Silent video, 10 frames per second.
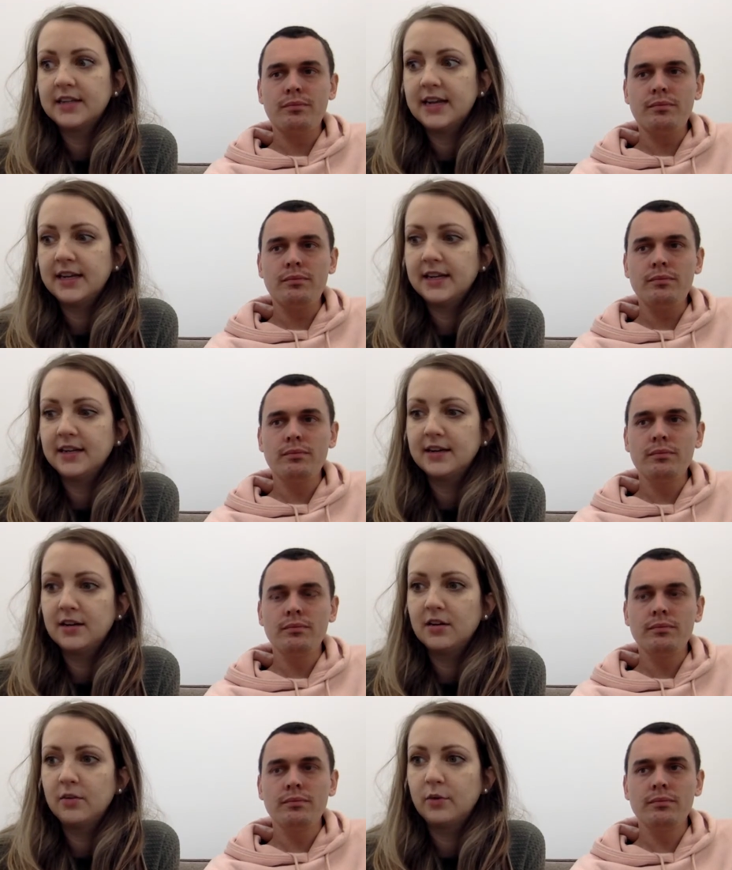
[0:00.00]
Speaker 1: daddy, and I
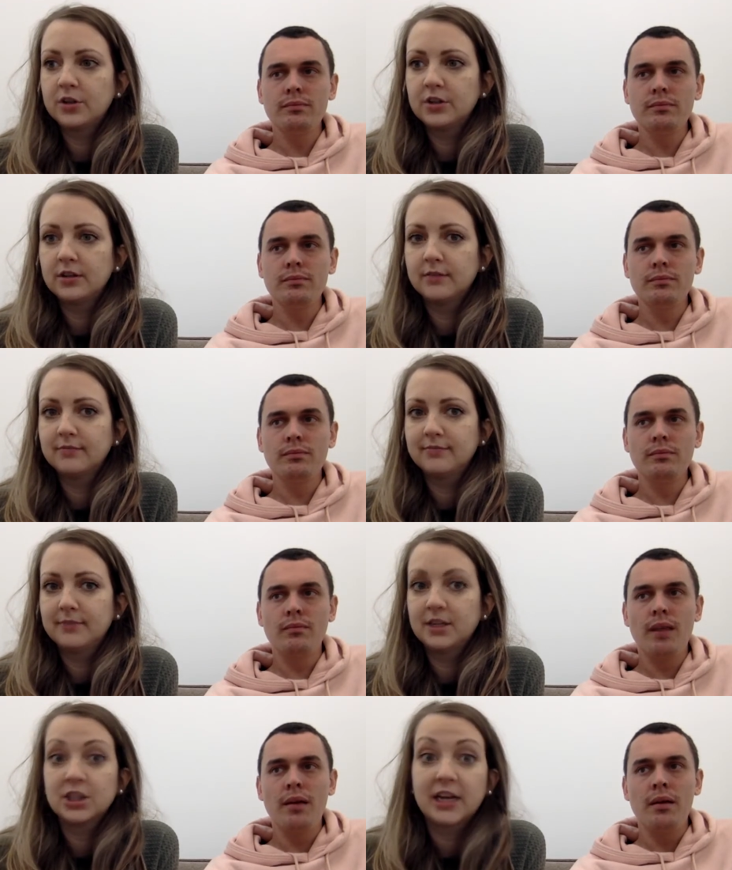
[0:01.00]
love watching them
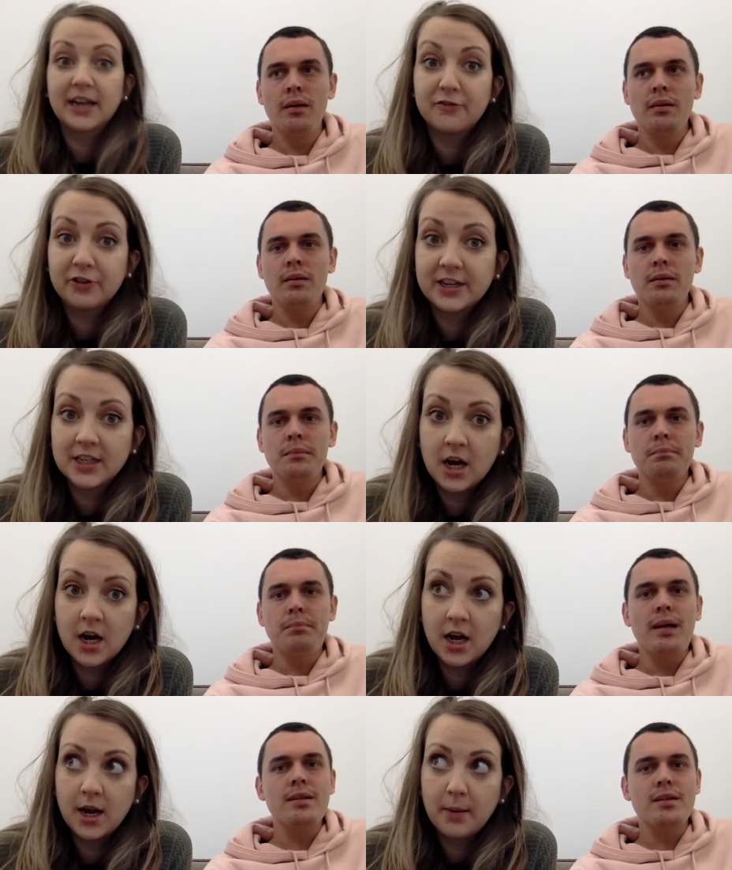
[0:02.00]
because I get
Speaker 2: free time.
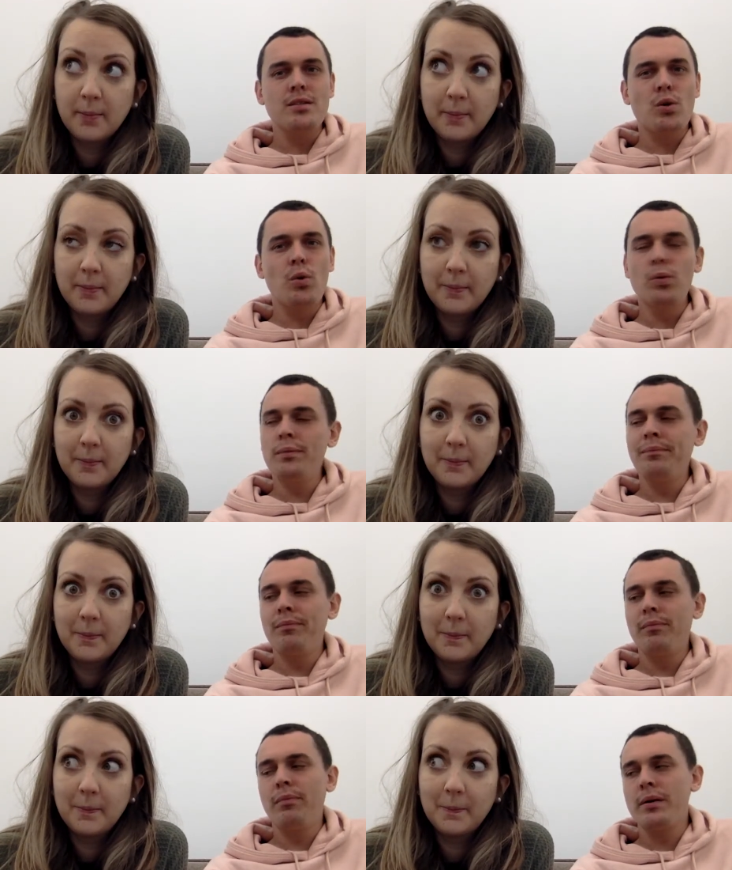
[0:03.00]
Painting's cool,
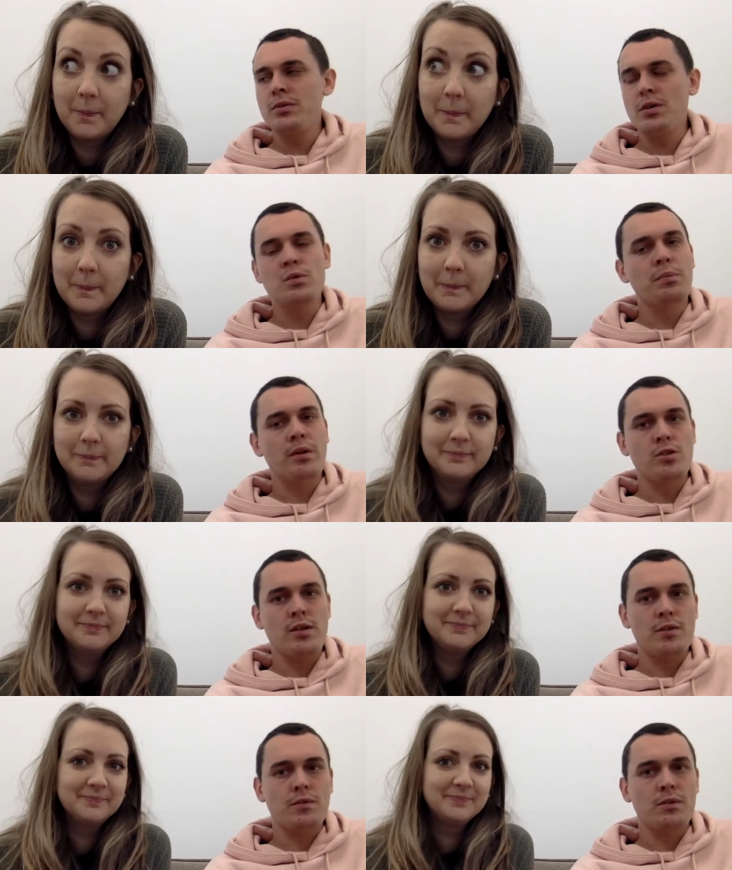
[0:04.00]
but it's also pretty
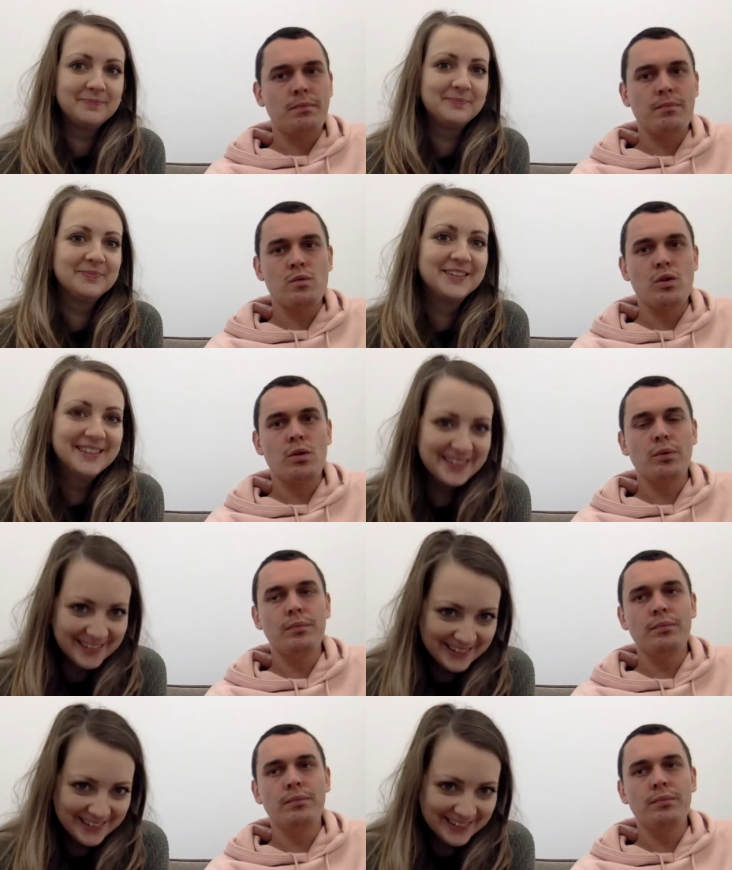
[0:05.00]
stressful. So